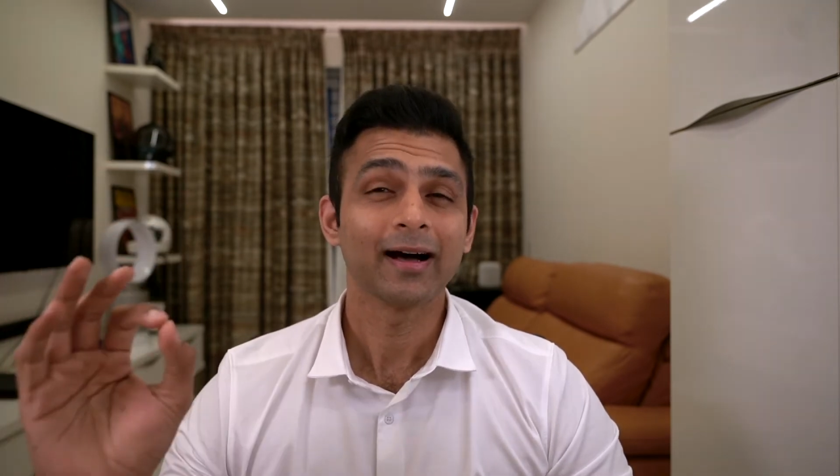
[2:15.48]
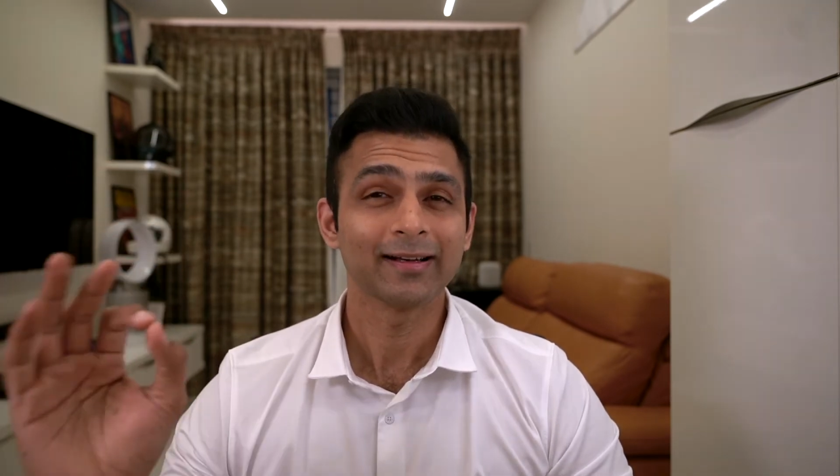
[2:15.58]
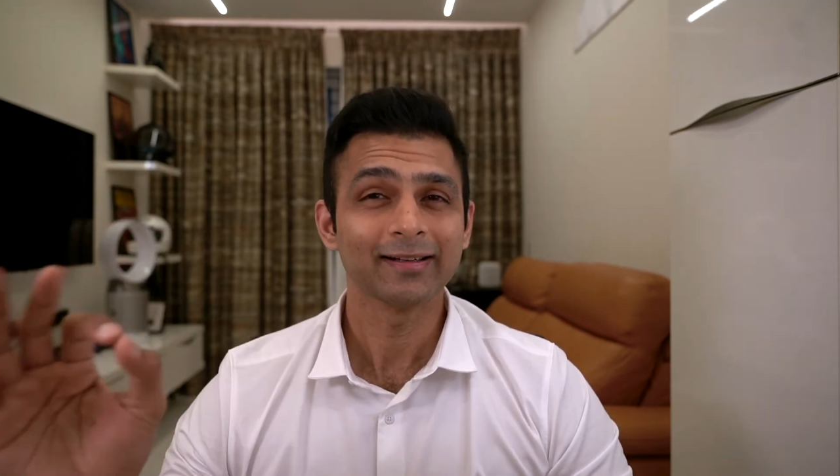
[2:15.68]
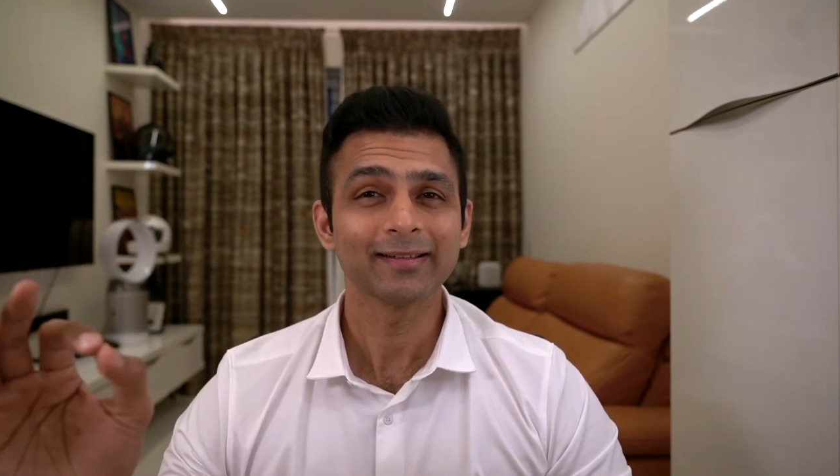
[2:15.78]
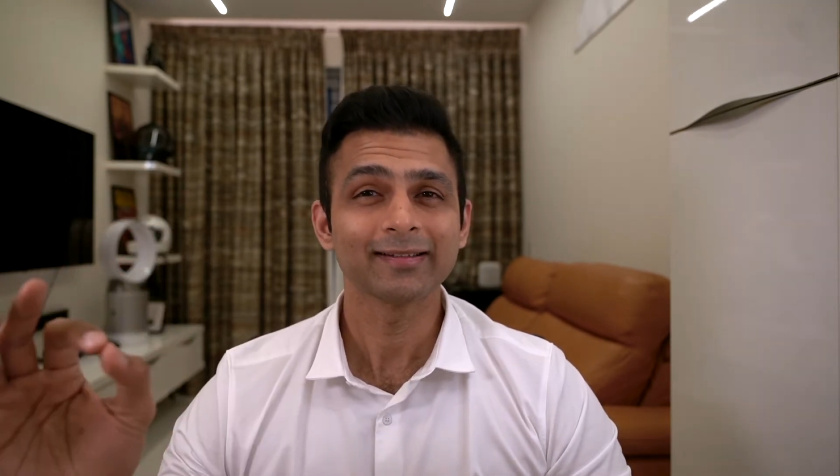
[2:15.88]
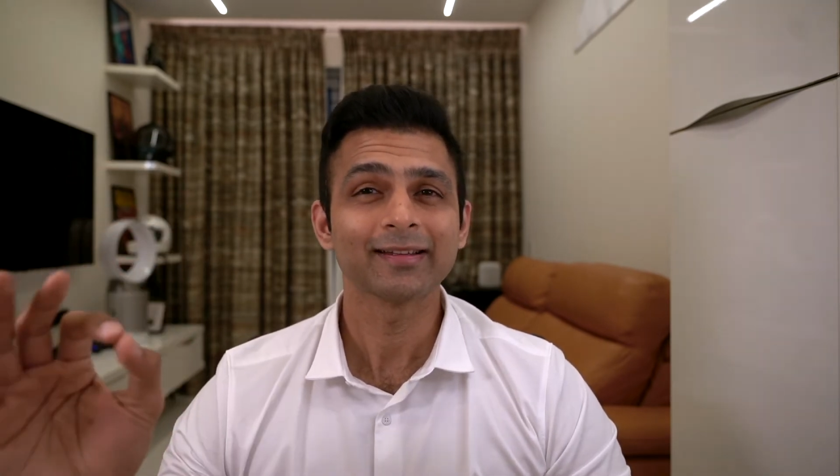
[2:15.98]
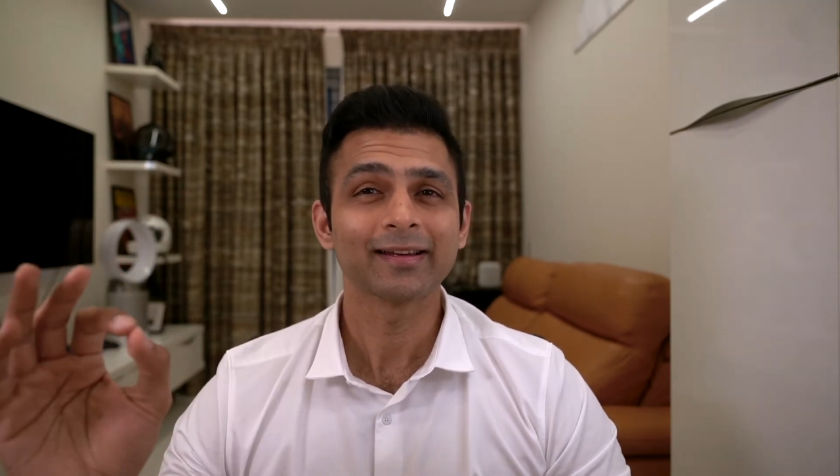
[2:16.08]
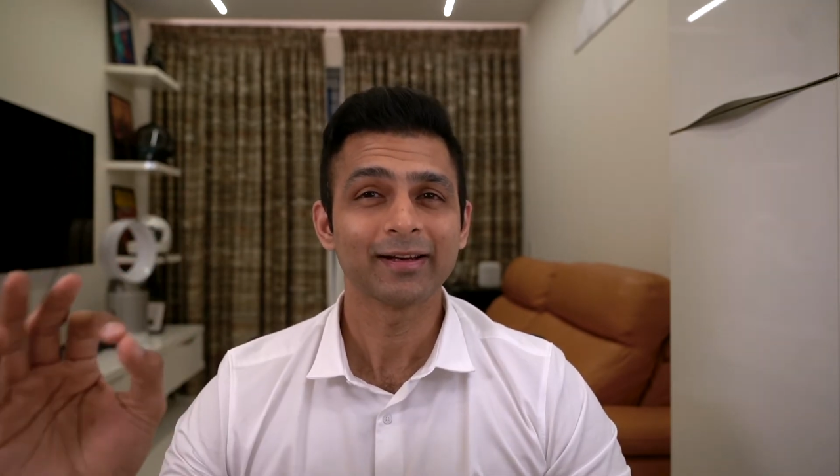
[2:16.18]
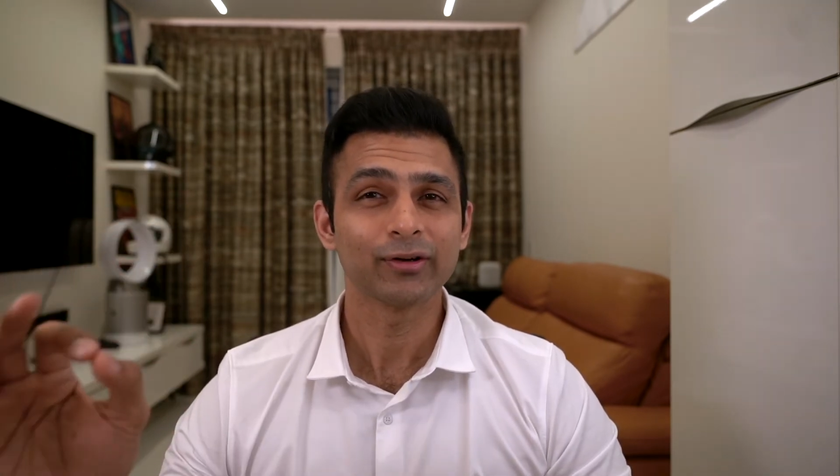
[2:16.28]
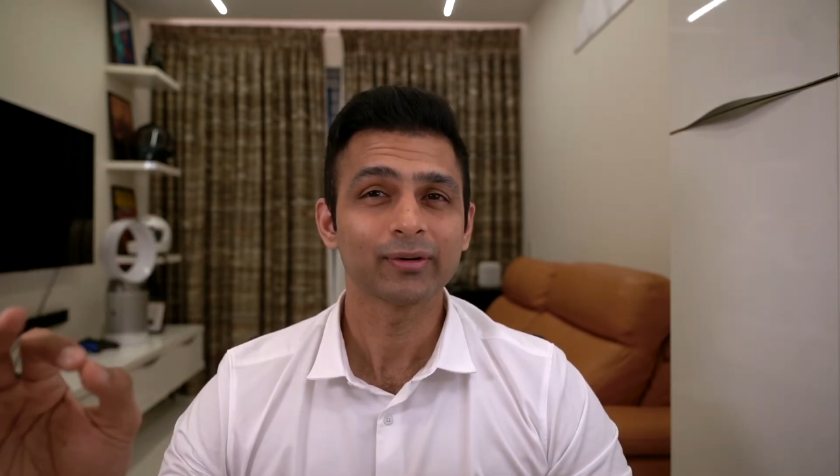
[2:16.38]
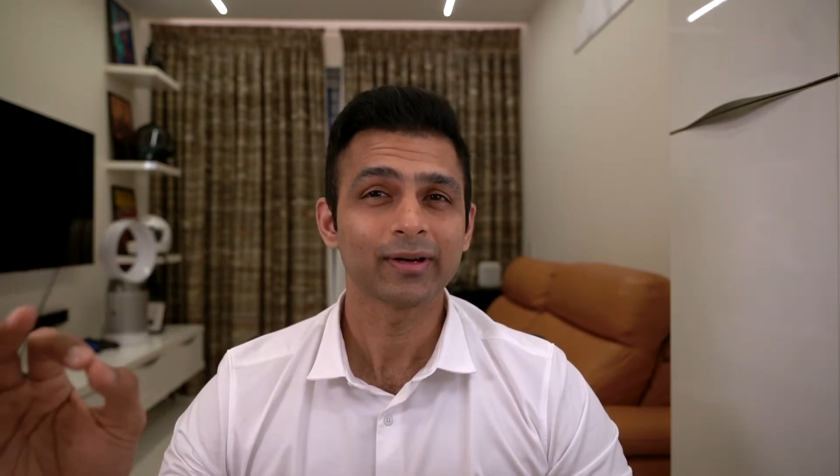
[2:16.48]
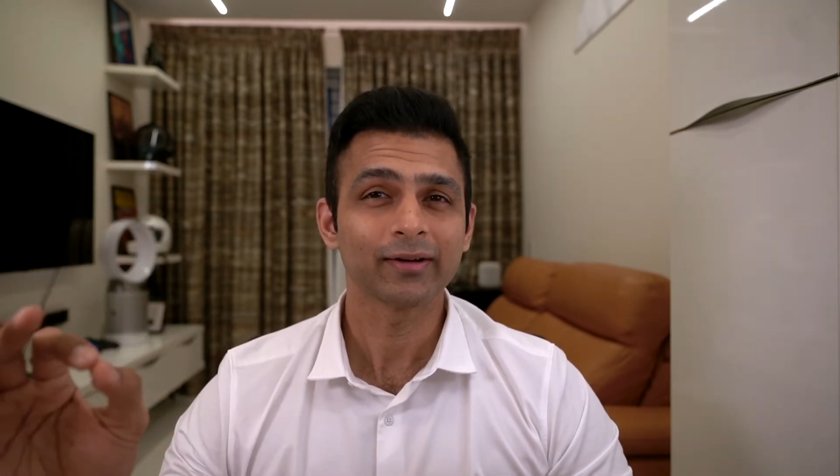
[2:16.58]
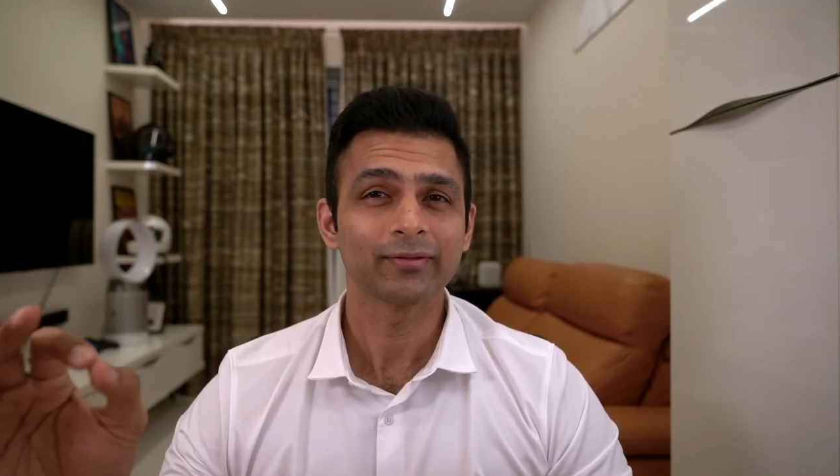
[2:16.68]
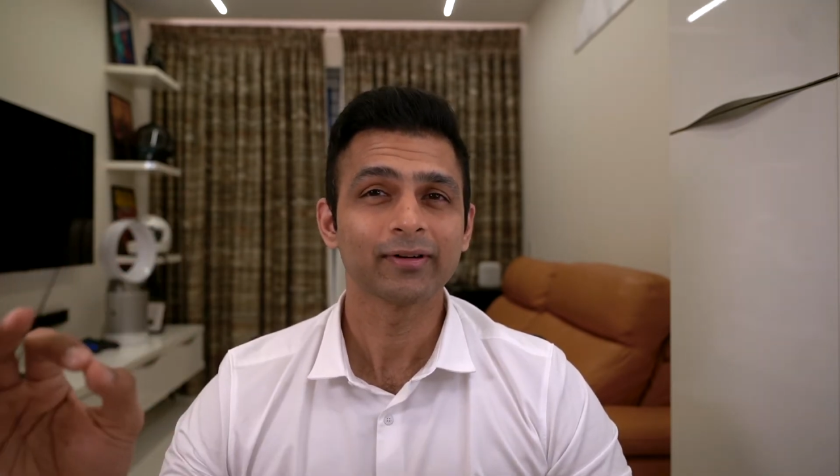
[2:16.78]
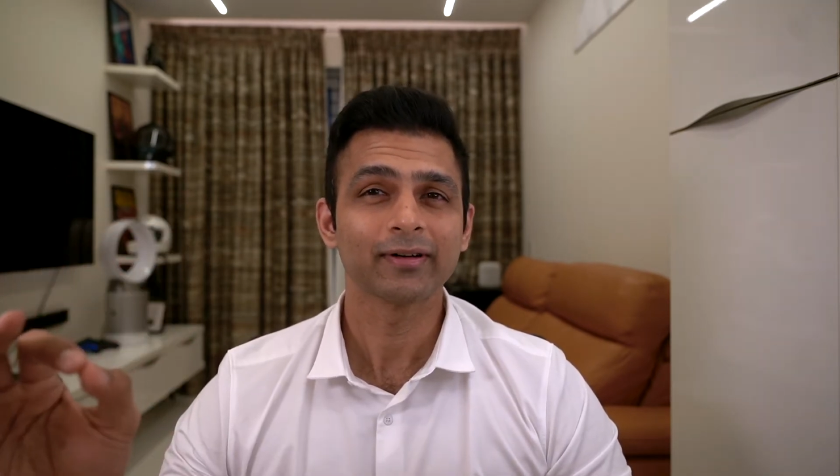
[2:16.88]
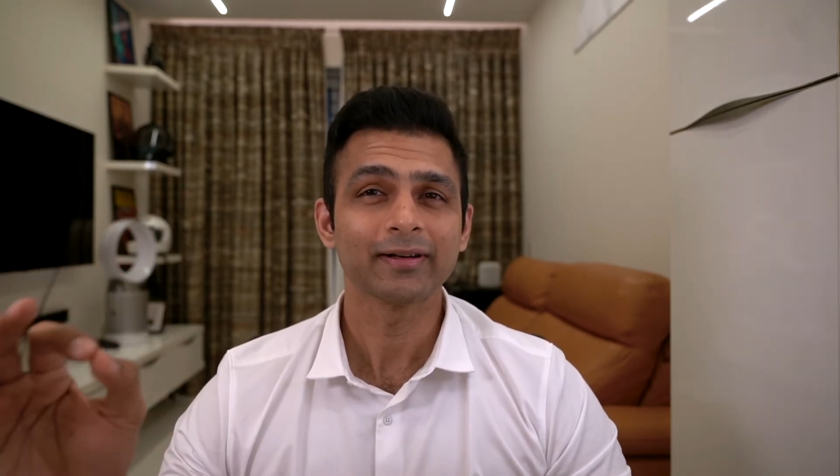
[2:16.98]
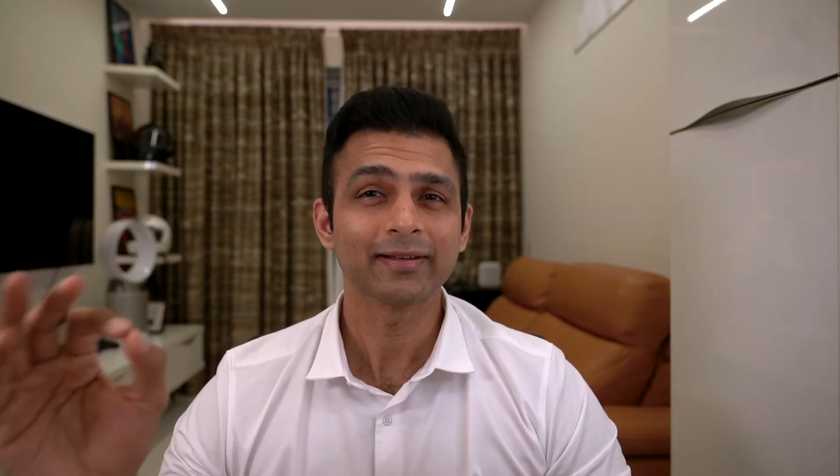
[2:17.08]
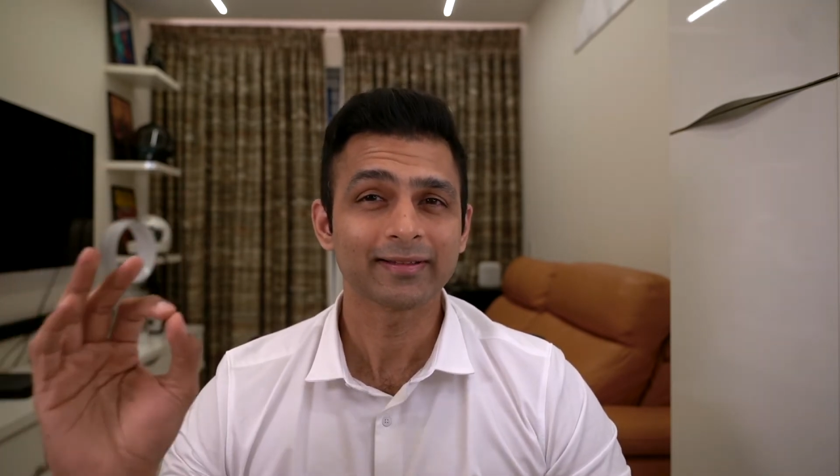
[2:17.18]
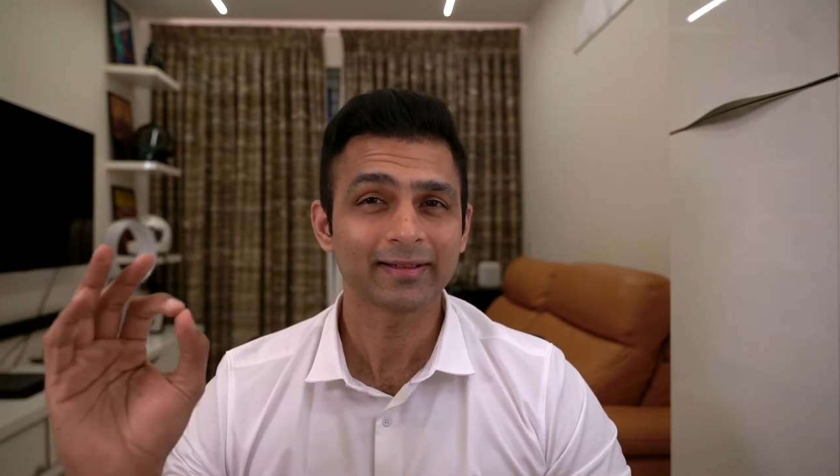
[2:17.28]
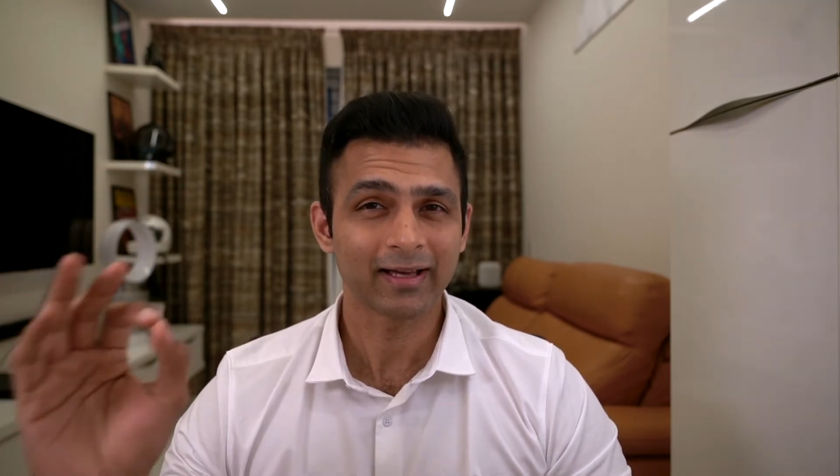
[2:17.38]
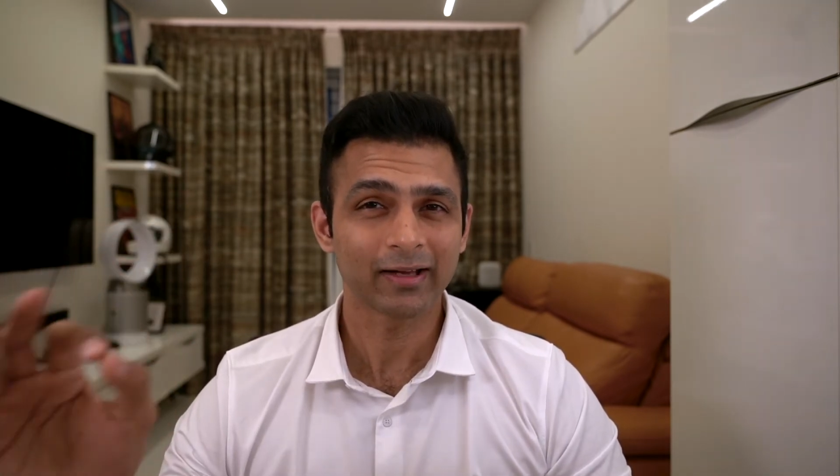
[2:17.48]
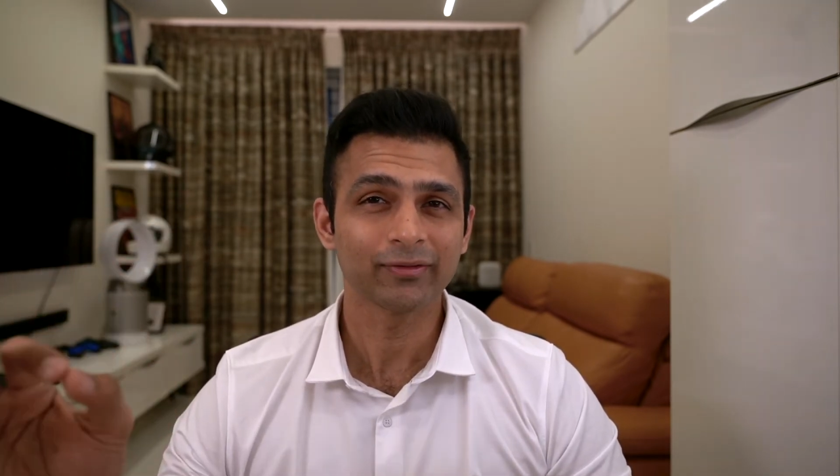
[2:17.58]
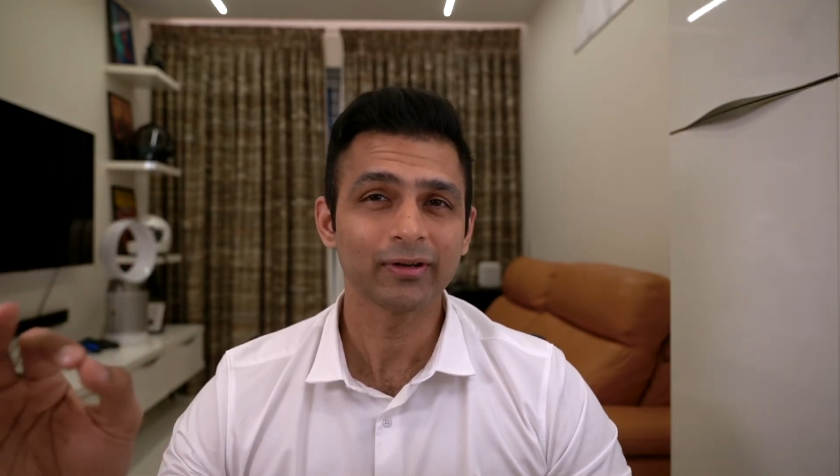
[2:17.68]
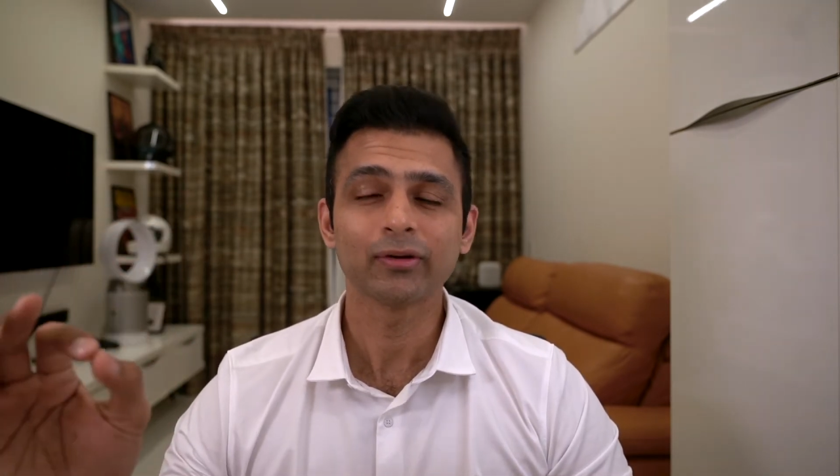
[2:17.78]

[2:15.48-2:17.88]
unless the radiographer is carefully